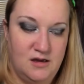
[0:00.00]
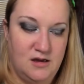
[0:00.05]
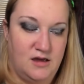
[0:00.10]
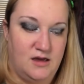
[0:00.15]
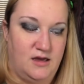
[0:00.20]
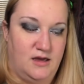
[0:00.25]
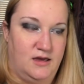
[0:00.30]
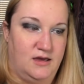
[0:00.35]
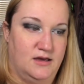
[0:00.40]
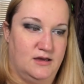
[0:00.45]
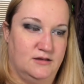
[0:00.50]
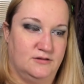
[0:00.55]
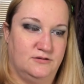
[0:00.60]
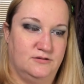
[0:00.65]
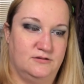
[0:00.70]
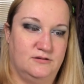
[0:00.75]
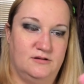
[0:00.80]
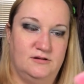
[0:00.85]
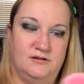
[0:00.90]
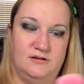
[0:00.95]
And
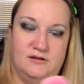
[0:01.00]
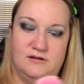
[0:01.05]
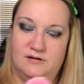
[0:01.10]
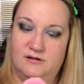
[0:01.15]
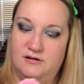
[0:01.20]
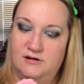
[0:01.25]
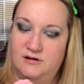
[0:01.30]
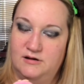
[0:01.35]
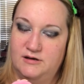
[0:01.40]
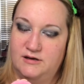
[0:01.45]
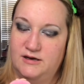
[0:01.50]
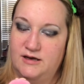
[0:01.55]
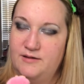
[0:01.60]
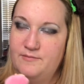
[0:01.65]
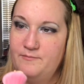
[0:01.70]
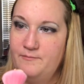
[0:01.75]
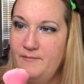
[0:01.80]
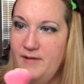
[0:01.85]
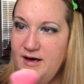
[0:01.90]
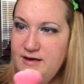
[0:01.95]
it
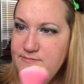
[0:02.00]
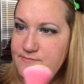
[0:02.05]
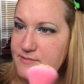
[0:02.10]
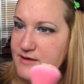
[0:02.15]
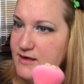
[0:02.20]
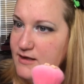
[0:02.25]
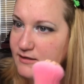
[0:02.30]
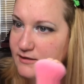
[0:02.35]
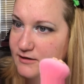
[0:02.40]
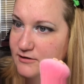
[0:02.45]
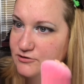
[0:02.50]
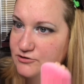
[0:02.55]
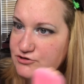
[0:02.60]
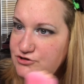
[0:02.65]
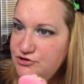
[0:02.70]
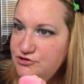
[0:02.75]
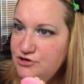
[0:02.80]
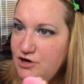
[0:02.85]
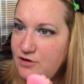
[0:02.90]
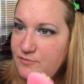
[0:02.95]
might be a little
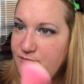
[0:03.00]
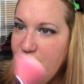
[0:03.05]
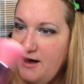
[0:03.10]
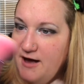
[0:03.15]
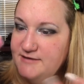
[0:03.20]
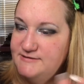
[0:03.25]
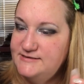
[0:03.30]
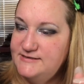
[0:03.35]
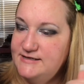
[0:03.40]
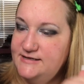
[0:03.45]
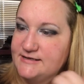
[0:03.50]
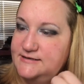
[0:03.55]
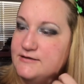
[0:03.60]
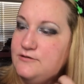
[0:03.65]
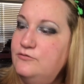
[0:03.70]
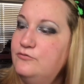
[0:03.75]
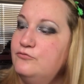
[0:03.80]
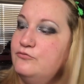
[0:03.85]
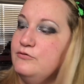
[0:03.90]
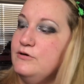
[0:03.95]
too dark, but I did
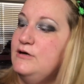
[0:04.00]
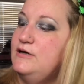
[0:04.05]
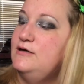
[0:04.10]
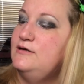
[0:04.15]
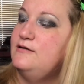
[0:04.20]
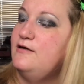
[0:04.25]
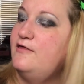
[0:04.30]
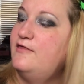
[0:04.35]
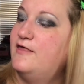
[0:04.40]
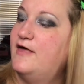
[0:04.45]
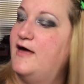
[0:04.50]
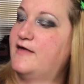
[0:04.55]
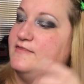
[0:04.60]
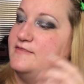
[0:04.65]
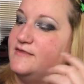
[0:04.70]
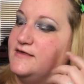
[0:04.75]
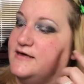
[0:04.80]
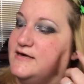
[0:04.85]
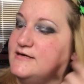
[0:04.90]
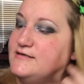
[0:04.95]
read that
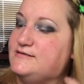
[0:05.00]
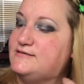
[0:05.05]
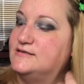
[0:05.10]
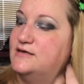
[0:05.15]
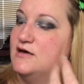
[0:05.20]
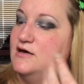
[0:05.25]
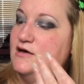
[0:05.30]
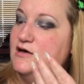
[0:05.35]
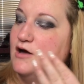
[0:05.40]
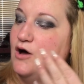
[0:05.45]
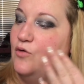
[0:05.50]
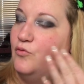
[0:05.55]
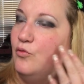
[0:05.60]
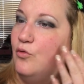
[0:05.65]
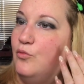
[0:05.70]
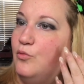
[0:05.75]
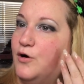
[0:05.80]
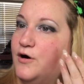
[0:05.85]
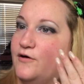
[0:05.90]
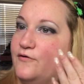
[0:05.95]
these will
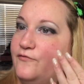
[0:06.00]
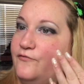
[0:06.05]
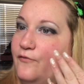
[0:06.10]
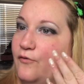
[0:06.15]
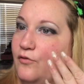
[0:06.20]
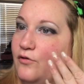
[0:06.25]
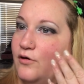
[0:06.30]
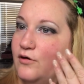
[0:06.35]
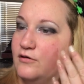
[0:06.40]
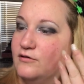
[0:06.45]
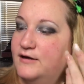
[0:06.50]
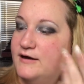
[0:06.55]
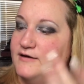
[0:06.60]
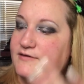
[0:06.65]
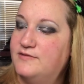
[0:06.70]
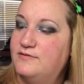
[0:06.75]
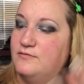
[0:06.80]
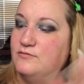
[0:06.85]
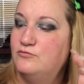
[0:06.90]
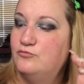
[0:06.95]
work for, like,
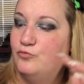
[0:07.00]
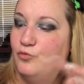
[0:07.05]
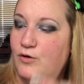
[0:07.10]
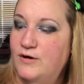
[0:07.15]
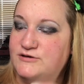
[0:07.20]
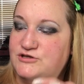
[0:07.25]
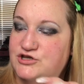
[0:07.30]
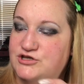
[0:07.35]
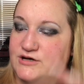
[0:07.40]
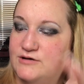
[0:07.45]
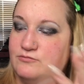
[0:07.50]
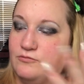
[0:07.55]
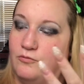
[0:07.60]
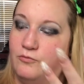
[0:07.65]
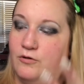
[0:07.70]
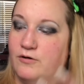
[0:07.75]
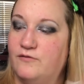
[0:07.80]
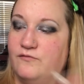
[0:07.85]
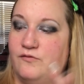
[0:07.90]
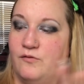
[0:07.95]
one shade will
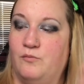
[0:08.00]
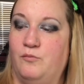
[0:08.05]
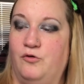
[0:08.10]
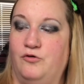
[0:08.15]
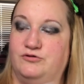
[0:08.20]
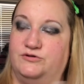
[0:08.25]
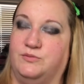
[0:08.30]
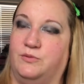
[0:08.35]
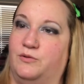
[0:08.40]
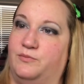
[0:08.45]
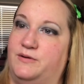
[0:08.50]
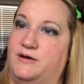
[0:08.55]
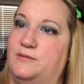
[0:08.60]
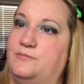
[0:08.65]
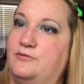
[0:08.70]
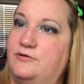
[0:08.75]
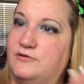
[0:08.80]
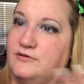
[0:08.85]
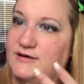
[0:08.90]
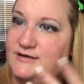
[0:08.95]
work for multiple
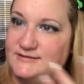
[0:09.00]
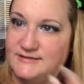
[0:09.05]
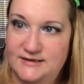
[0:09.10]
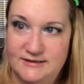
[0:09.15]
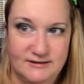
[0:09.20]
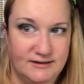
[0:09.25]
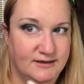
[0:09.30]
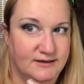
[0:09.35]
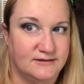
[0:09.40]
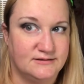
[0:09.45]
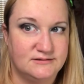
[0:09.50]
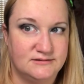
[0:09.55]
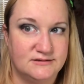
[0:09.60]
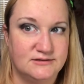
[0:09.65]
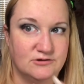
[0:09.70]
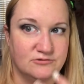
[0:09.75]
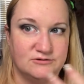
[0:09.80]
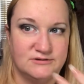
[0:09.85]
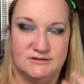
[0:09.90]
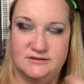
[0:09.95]
people because it like
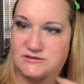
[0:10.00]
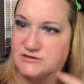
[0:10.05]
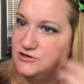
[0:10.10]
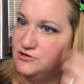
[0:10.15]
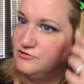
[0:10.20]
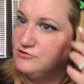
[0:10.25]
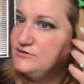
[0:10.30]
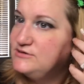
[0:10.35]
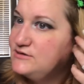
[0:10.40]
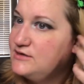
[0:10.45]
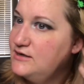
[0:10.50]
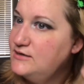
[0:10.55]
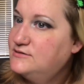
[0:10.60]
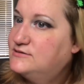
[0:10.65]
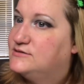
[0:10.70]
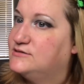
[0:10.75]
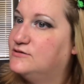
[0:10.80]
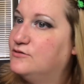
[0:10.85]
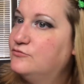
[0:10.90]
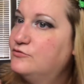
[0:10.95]
soaks into your skin.
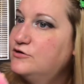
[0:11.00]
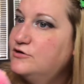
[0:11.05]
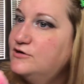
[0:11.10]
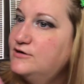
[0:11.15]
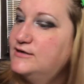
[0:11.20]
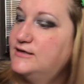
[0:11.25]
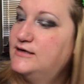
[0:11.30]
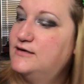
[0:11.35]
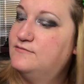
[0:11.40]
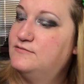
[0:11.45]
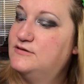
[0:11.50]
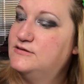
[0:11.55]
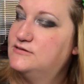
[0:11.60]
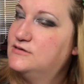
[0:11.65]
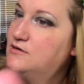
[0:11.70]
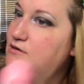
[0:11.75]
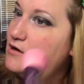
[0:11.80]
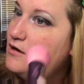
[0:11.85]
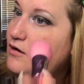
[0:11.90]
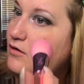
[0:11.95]
So we're gonna give this
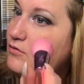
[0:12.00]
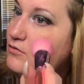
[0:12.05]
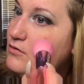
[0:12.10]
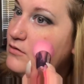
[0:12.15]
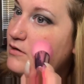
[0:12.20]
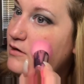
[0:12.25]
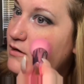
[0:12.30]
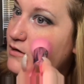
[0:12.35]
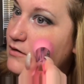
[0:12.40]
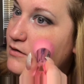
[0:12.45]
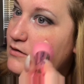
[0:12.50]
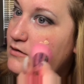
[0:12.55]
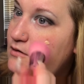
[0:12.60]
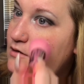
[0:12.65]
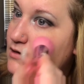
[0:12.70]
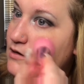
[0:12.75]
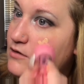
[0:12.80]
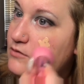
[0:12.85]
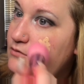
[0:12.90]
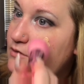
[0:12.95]
a go.
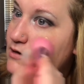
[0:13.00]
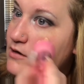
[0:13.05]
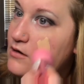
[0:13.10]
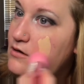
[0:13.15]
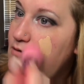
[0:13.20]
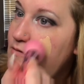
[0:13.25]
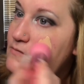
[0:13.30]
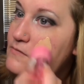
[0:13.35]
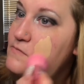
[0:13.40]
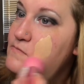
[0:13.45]
Here we go.